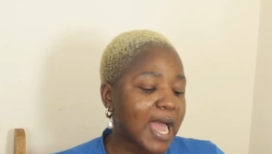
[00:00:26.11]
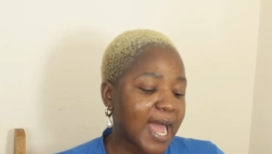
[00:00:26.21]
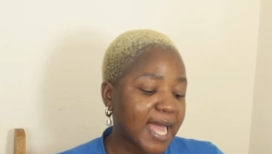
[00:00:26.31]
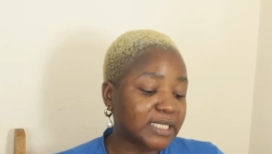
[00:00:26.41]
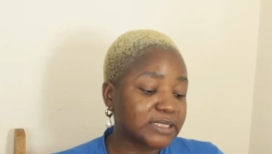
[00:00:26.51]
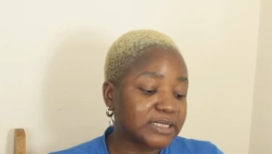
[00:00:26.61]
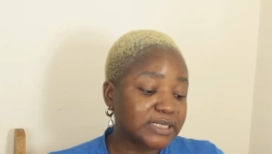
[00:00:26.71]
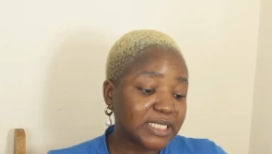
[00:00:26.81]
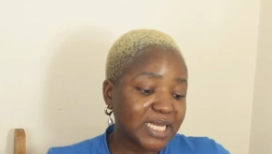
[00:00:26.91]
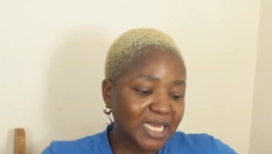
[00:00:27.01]

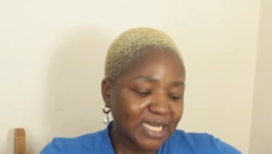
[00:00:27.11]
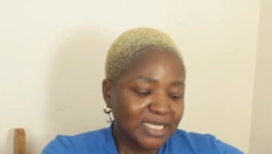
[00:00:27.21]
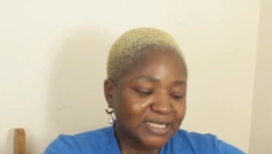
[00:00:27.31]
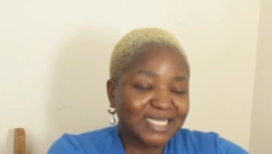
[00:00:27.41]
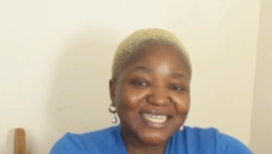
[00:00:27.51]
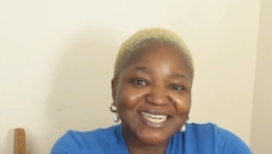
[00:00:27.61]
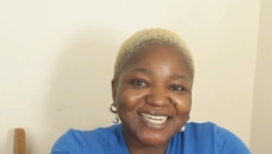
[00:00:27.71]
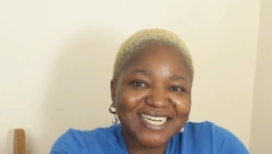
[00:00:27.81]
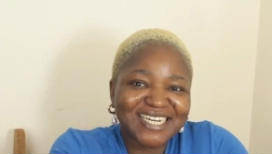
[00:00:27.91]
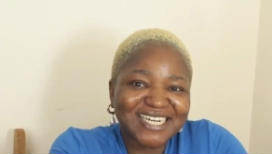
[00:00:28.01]
and they
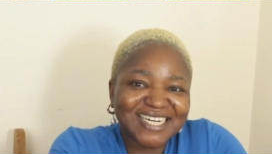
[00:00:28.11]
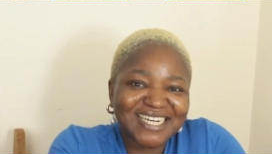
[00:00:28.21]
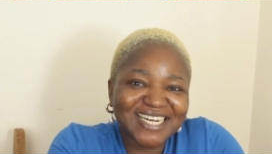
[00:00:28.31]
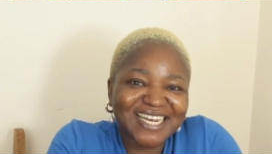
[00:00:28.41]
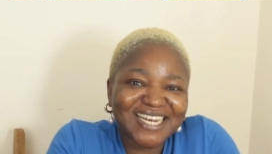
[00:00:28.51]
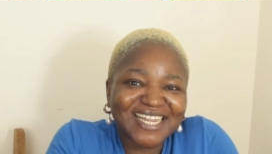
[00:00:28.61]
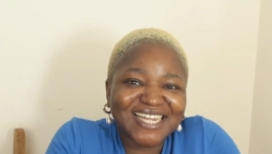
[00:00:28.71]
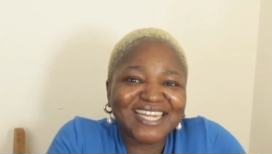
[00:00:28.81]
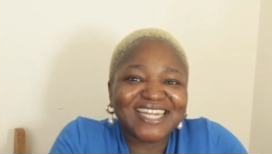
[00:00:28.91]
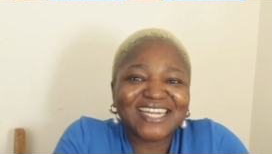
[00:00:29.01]

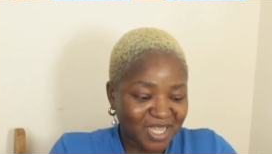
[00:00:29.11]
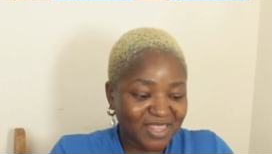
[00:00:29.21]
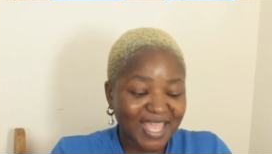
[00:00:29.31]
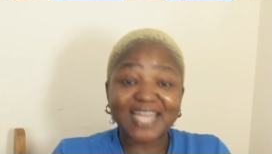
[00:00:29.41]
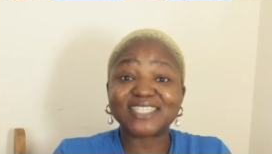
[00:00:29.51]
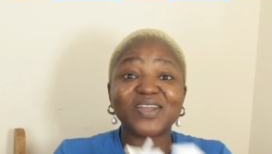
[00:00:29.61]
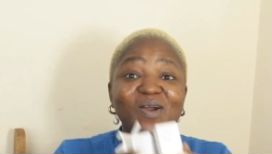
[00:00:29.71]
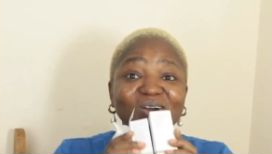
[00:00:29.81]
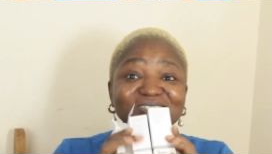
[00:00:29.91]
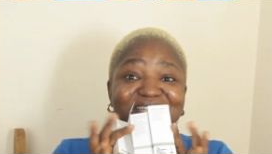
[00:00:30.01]
are the
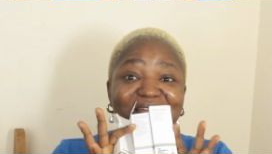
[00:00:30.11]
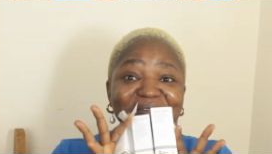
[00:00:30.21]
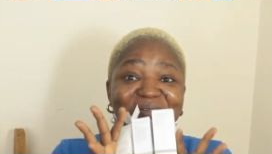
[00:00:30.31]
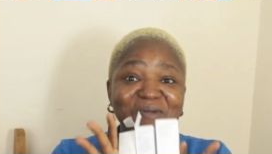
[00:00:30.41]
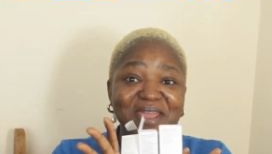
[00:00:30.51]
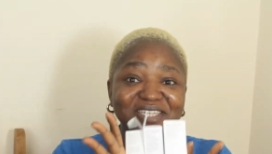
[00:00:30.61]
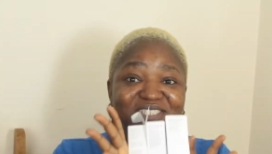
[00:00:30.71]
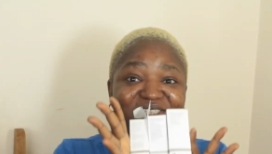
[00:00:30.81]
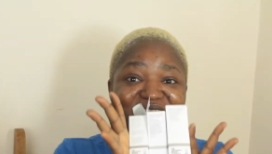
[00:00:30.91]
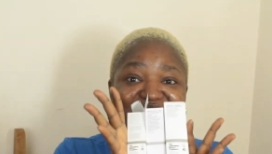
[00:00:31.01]
ordinary range